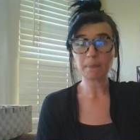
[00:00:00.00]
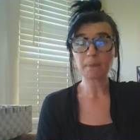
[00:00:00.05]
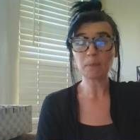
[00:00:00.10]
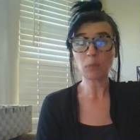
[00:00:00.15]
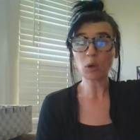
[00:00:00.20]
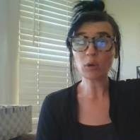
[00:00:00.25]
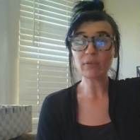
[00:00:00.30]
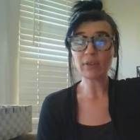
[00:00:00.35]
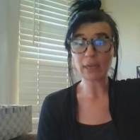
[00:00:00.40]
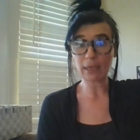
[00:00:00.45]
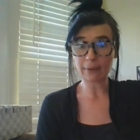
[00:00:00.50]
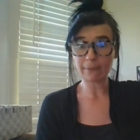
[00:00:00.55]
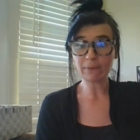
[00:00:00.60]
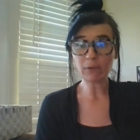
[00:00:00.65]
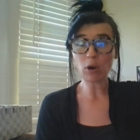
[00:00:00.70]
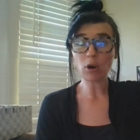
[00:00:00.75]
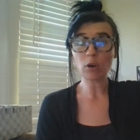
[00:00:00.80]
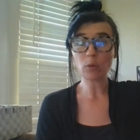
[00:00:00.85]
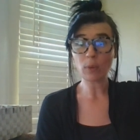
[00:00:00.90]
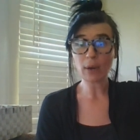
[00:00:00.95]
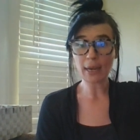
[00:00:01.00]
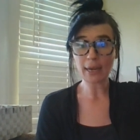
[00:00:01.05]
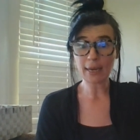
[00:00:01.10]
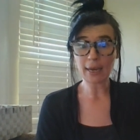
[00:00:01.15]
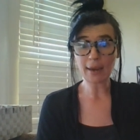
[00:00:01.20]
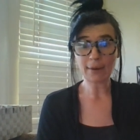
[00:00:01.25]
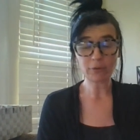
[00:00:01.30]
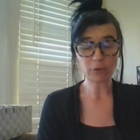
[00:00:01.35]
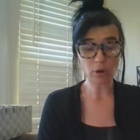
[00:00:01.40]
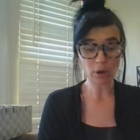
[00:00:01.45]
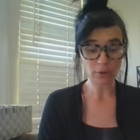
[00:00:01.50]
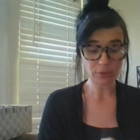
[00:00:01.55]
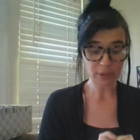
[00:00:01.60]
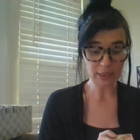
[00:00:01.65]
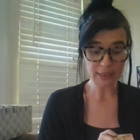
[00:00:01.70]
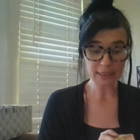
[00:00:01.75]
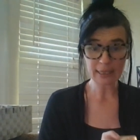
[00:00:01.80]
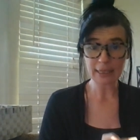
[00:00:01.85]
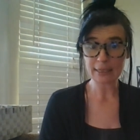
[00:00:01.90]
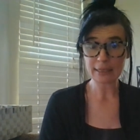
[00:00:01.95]
moving far away after all
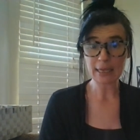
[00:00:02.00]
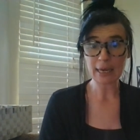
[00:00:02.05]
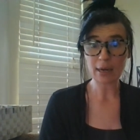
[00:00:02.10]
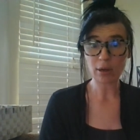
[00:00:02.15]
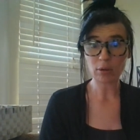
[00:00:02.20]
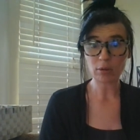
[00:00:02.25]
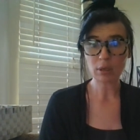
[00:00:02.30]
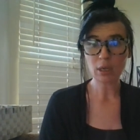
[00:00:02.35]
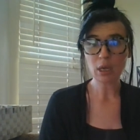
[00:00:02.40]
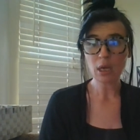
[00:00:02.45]
this gets out.